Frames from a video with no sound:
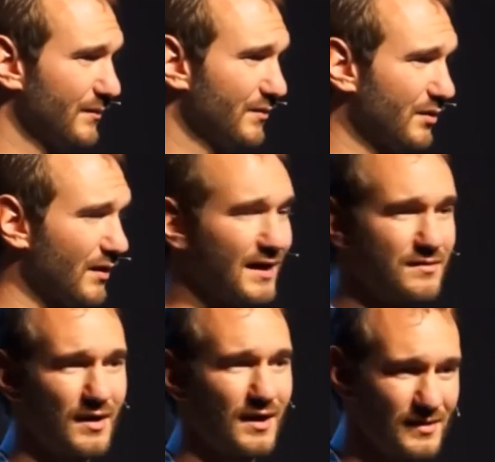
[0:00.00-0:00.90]
the line
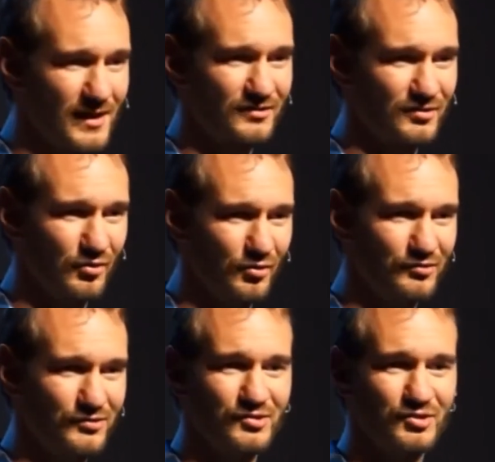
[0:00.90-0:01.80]
that I like to
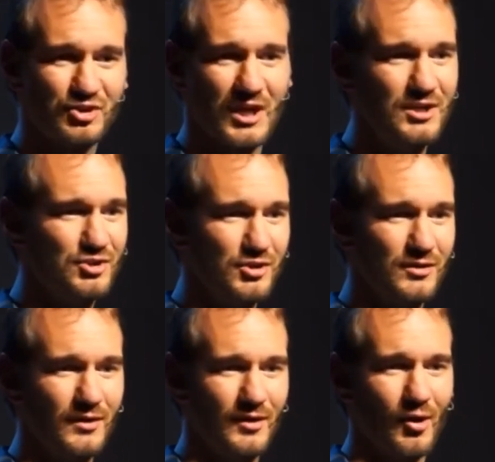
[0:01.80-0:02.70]
use is
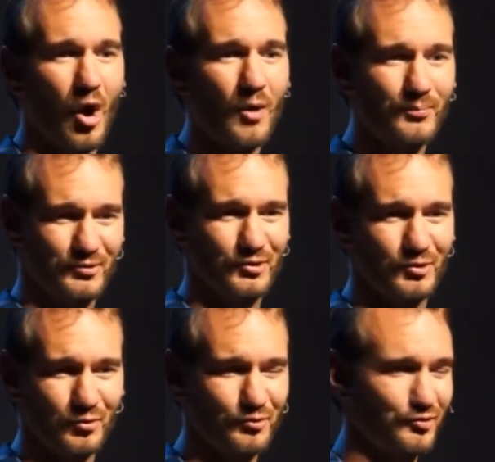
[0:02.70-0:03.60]
changing
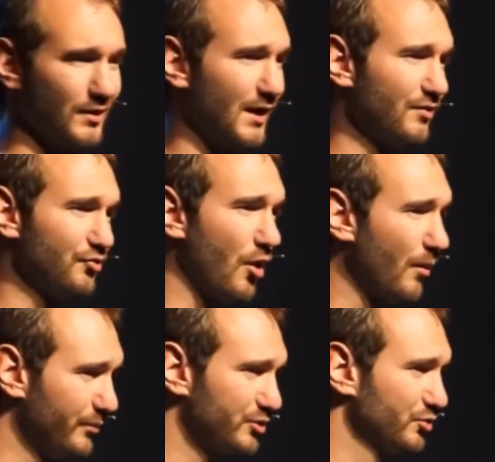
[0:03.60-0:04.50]
obstacles into
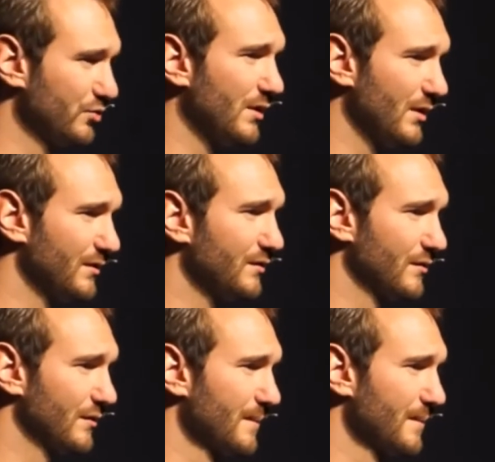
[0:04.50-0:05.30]
opportunities.